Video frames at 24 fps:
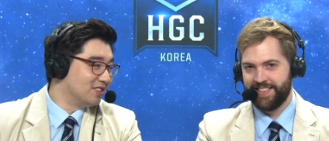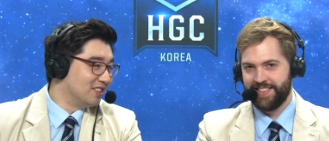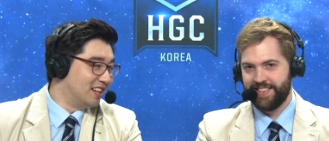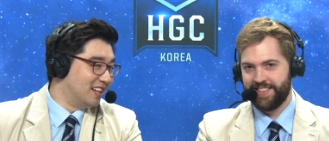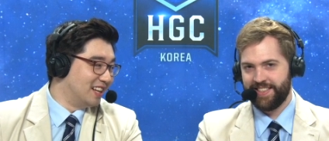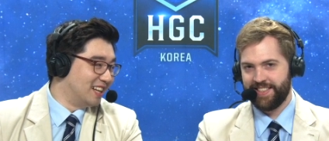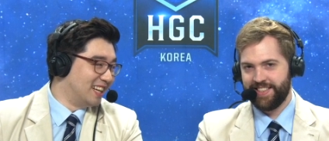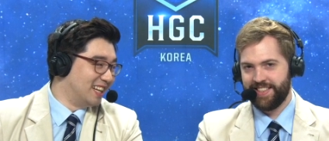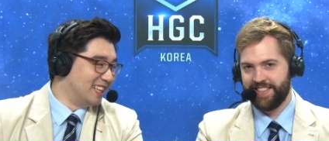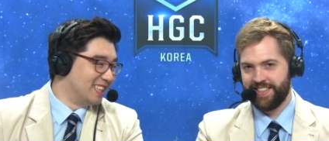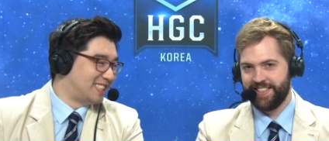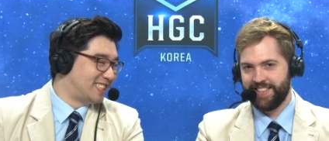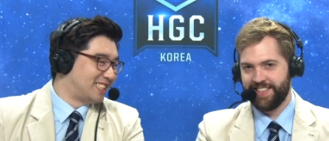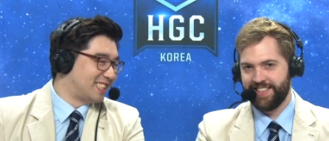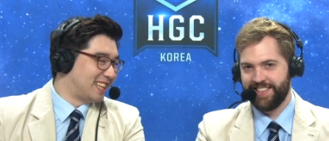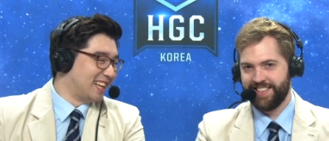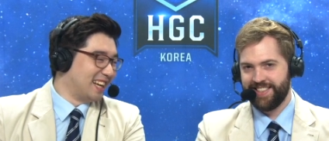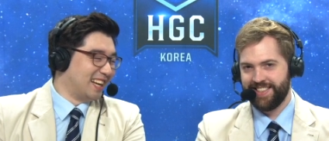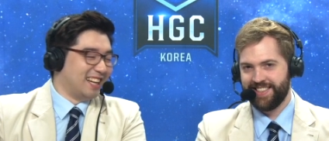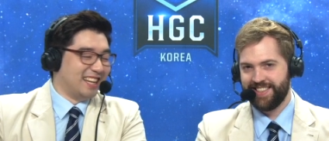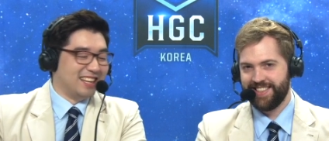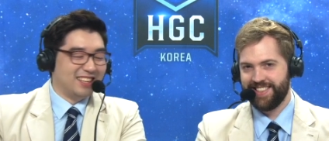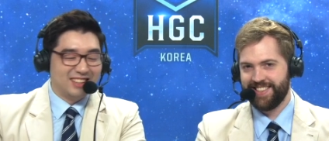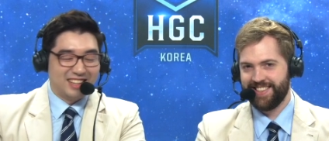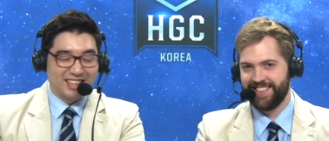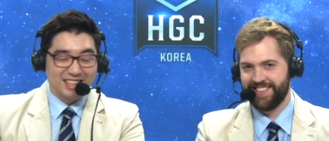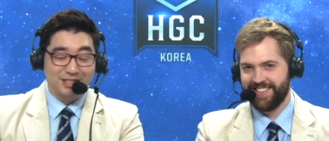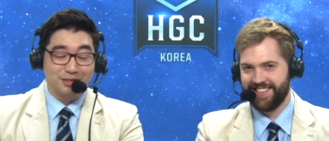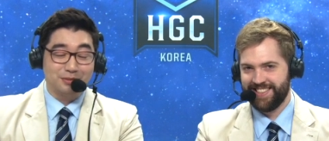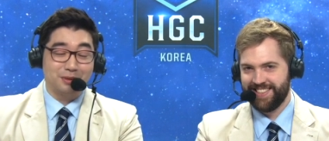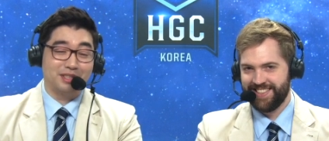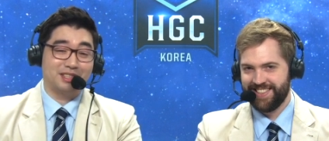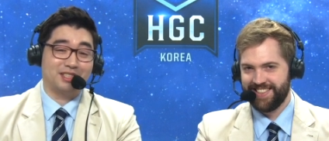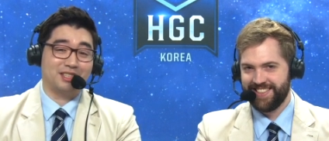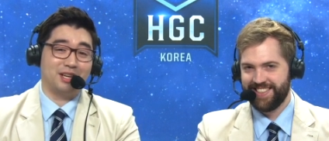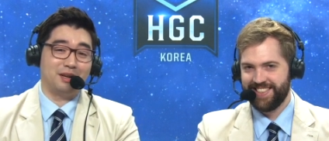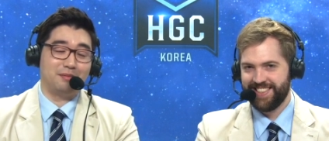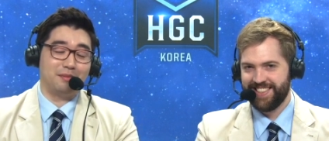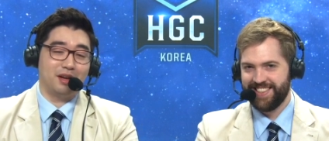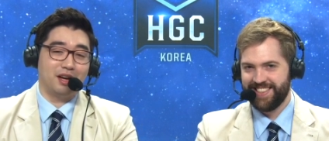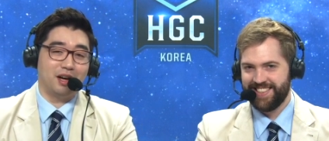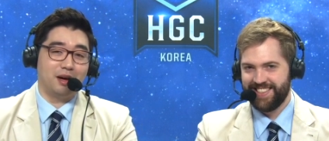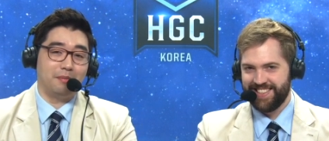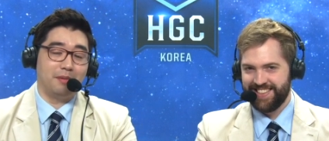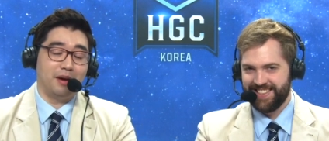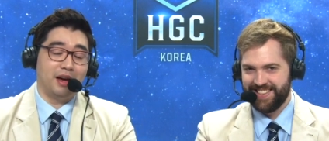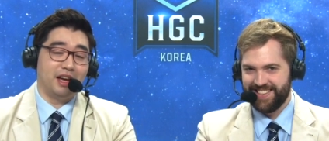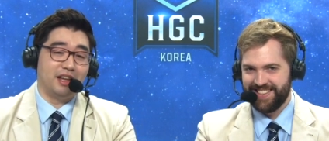Speaker 1: that's that's what's coming
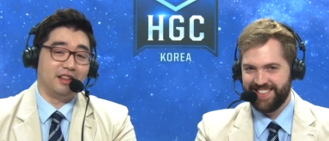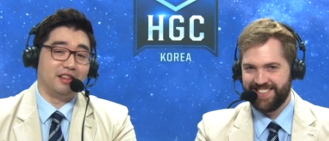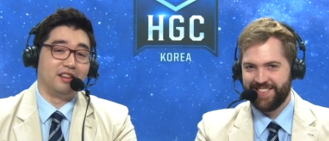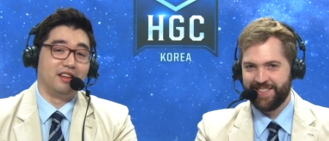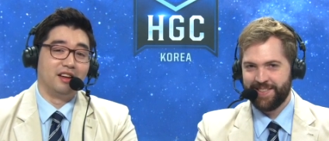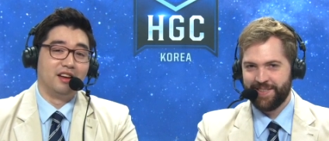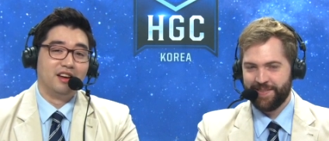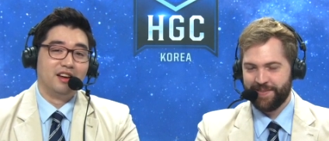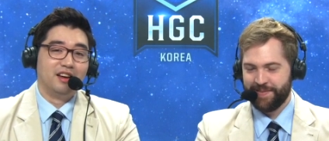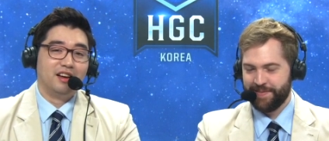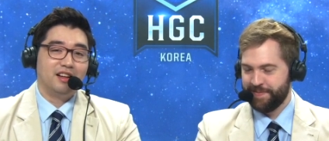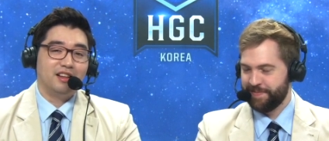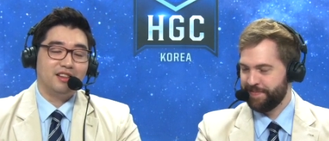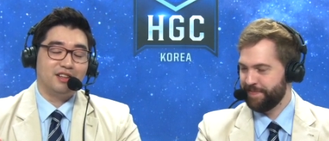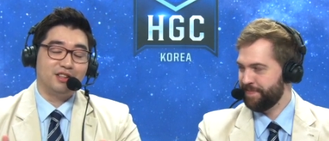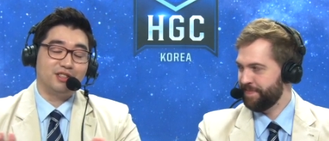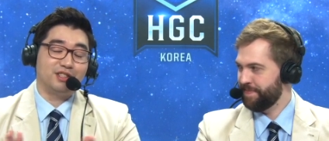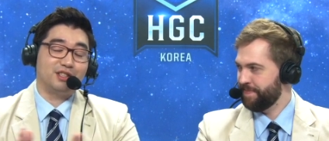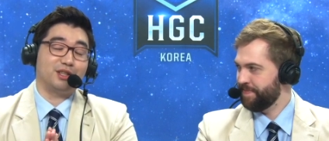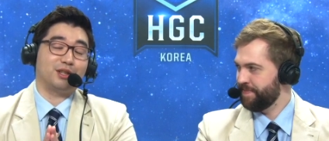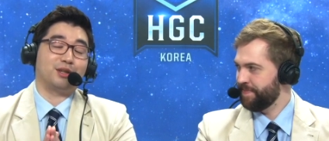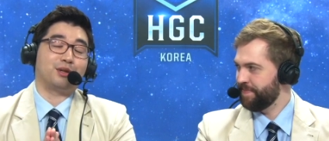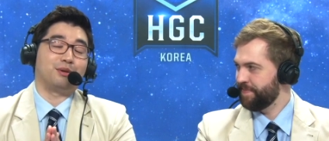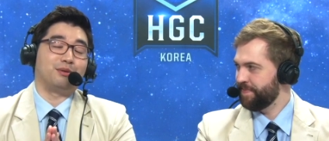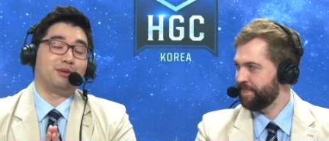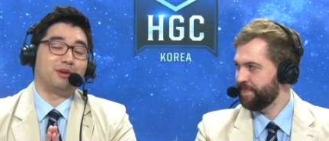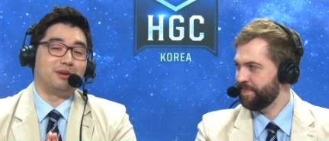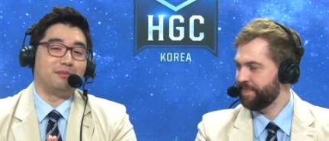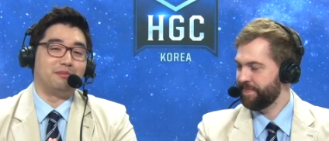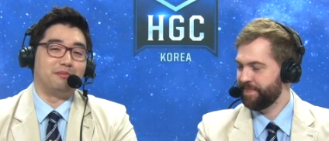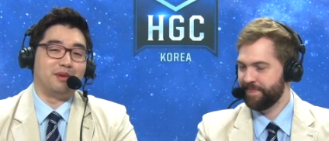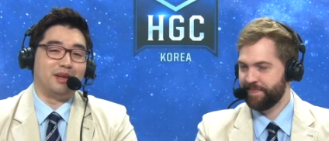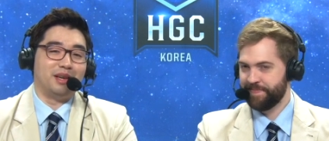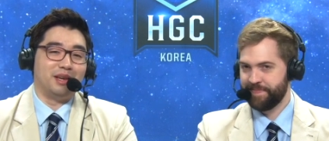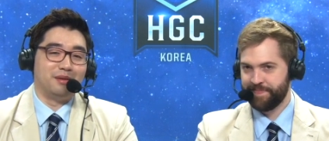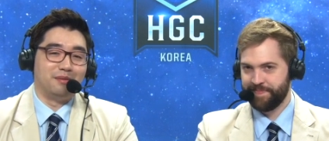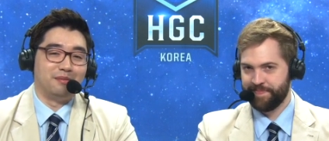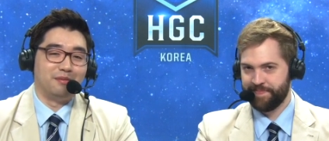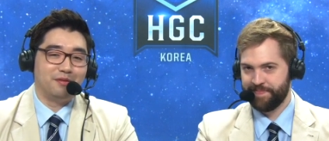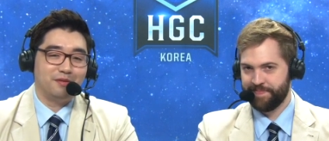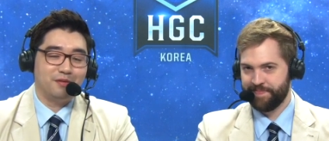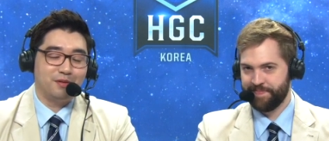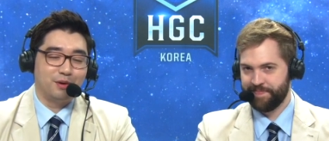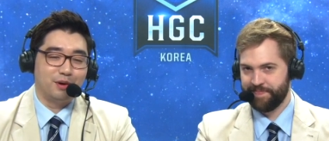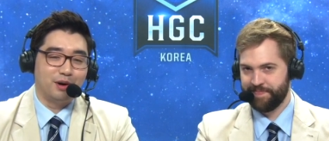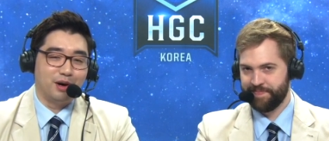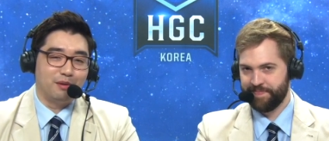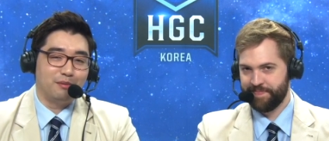up, and there's a Korean meme
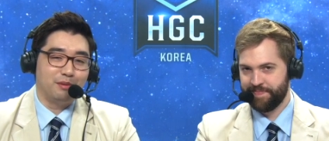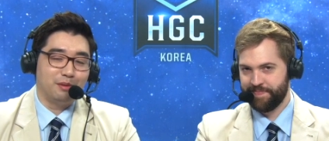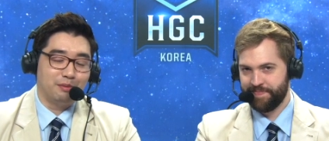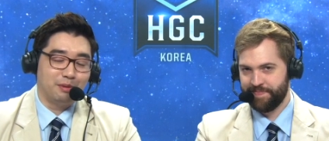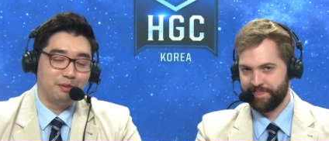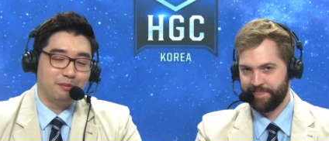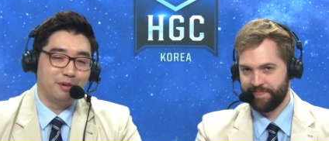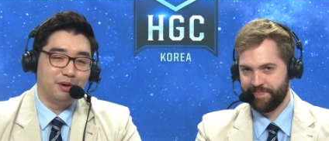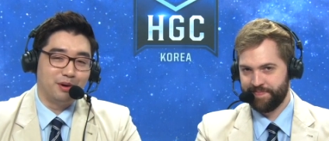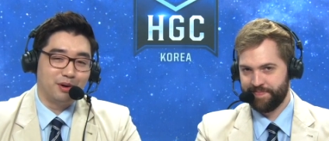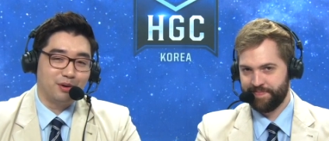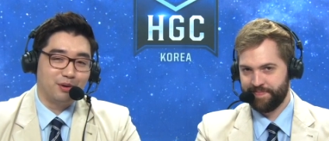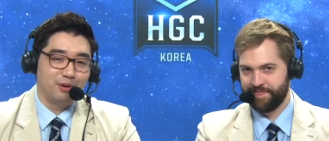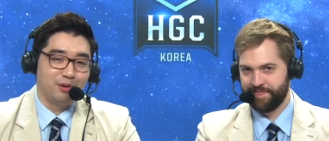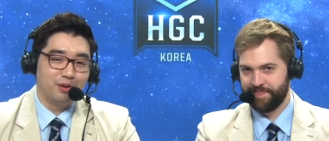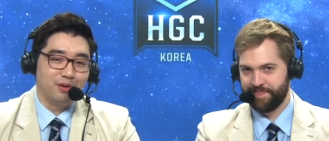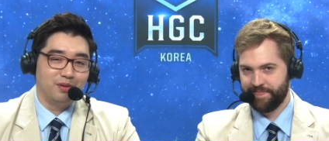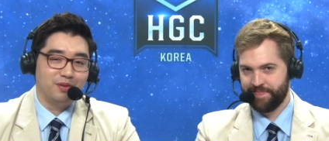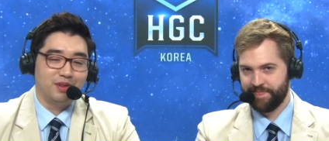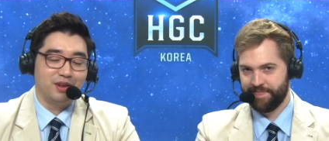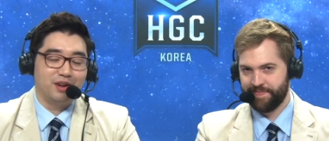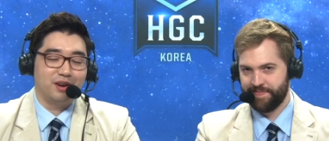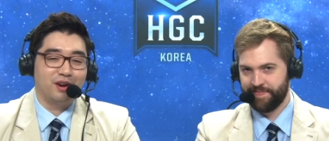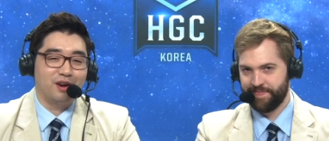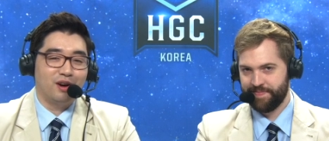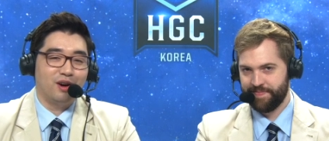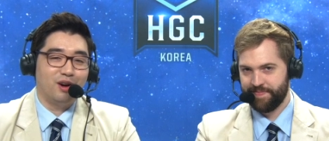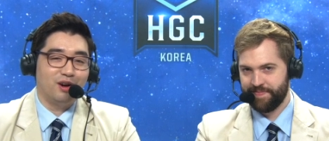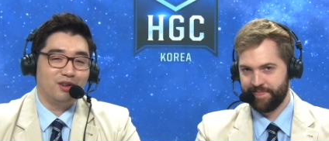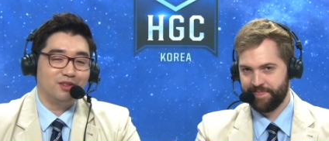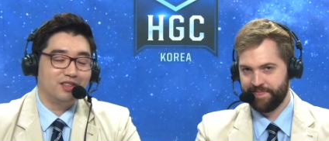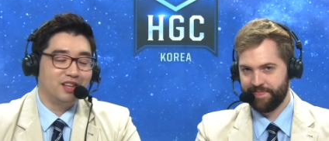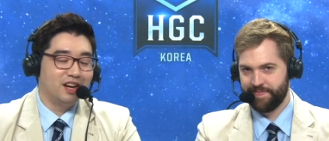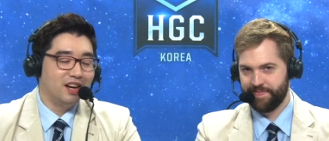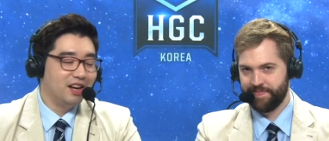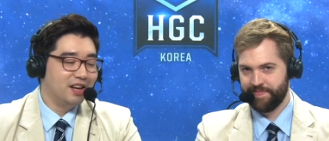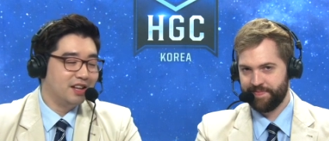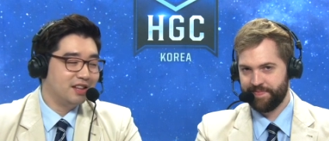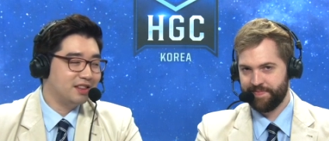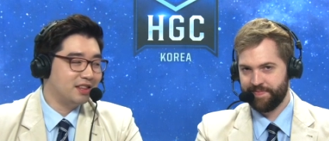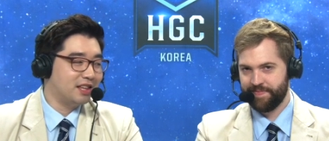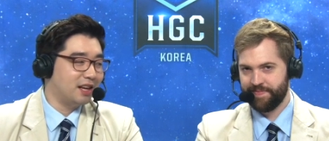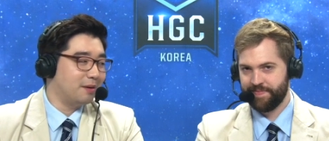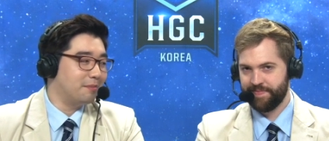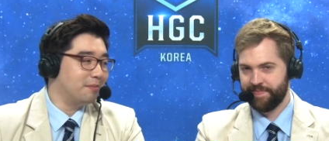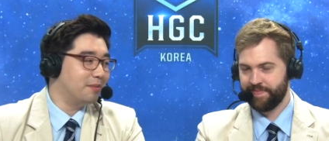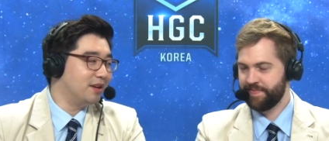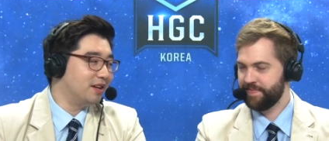for MVP Miracle. They're called
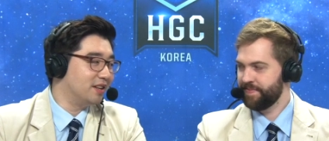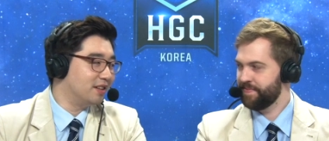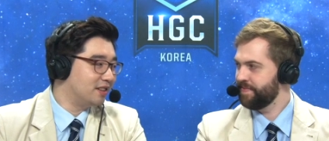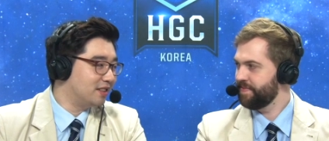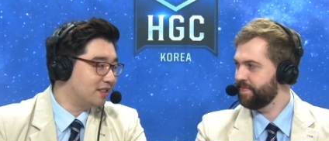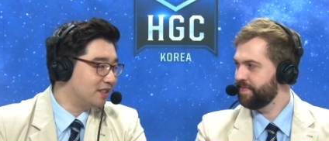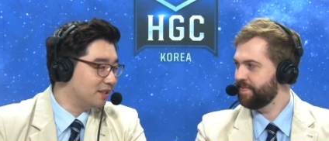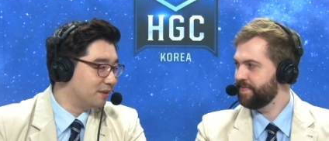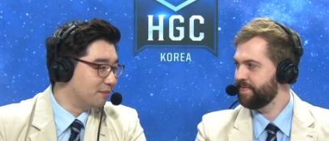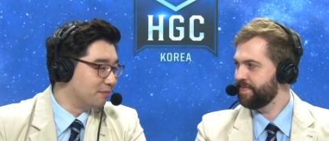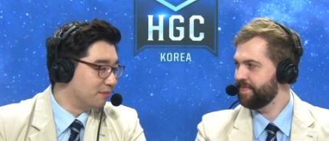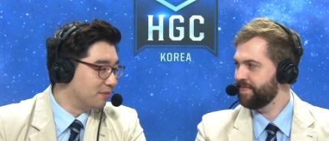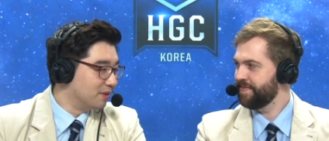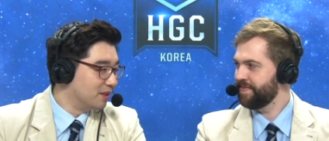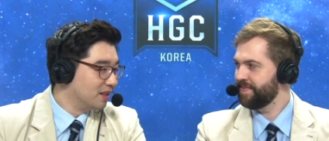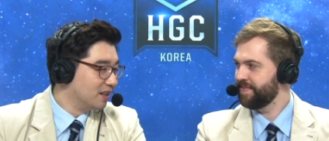10 Minute Team.